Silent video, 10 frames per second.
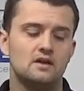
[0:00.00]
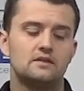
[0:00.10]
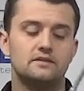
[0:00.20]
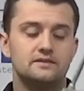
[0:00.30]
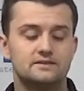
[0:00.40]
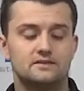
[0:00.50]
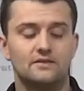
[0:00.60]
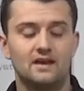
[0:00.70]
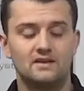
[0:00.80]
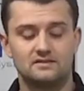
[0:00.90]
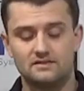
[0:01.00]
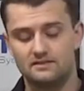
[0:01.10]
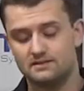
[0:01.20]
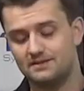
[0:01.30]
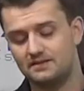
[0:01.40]
The
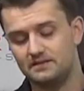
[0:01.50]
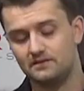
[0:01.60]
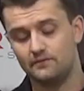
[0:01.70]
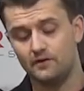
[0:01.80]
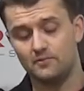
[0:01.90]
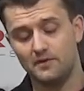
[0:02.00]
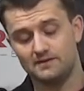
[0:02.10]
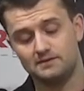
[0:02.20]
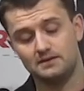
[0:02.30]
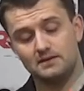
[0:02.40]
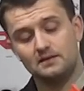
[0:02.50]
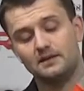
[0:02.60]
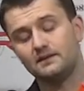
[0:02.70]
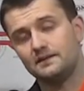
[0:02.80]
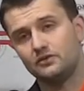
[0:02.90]
disadvantages, these are very messy. They
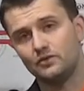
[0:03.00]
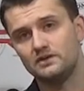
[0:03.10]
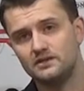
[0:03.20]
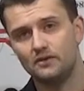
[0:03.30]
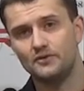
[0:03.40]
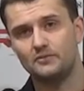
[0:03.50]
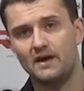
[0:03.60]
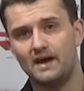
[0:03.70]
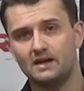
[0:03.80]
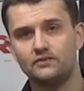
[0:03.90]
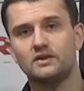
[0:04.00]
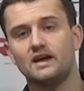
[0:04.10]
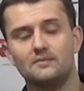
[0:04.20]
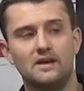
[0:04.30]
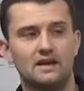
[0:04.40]
leak grease out the back if you got
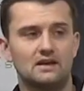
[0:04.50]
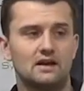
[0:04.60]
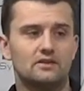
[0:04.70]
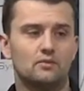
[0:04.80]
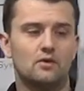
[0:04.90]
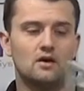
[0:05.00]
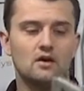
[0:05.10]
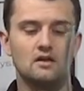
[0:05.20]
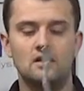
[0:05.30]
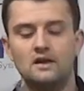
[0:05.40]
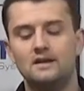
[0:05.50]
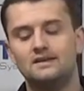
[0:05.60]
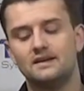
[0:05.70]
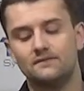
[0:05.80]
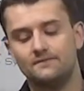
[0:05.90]
them hanging on the wall.
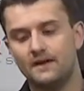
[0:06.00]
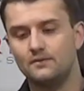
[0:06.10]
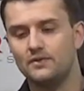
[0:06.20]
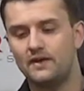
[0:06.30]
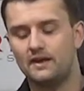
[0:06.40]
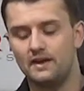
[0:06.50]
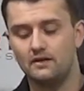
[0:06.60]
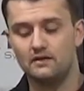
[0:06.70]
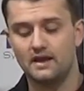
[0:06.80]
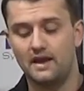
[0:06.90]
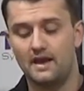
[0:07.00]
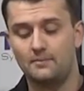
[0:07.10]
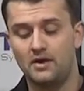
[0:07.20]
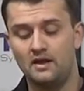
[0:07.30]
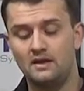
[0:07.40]
You gotta fight with that air
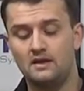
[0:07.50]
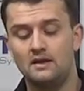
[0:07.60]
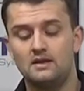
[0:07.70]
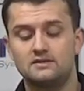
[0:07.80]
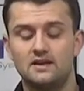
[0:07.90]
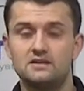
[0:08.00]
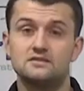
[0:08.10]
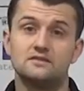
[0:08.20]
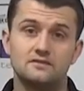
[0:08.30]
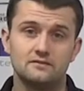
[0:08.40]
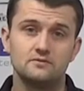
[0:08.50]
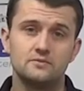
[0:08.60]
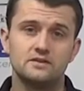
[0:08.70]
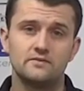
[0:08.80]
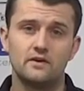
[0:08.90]
gap. Changing a tube
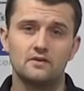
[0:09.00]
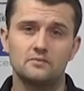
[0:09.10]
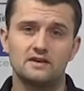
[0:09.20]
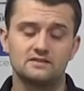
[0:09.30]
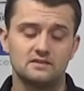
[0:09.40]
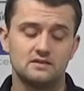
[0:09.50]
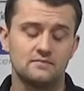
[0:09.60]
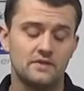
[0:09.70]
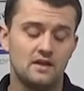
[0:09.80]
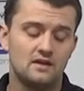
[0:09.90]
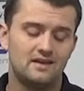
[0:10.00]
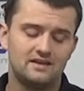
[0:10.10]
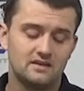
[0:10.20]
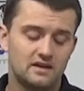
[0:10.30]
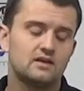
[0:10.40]
gets very messy and
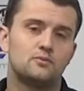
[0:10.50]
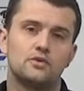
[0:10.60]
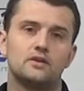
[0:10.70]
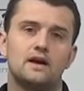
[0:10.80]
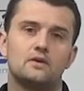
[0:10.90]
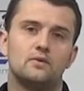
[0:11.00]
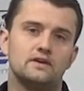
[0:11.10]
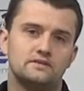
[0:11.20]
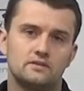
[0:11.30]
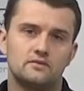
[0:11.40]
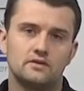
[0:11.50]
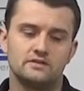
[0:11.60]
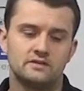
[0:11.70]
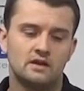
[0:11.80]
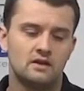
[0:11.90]
you can end up with a lot of wasted
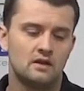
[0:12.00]
grease.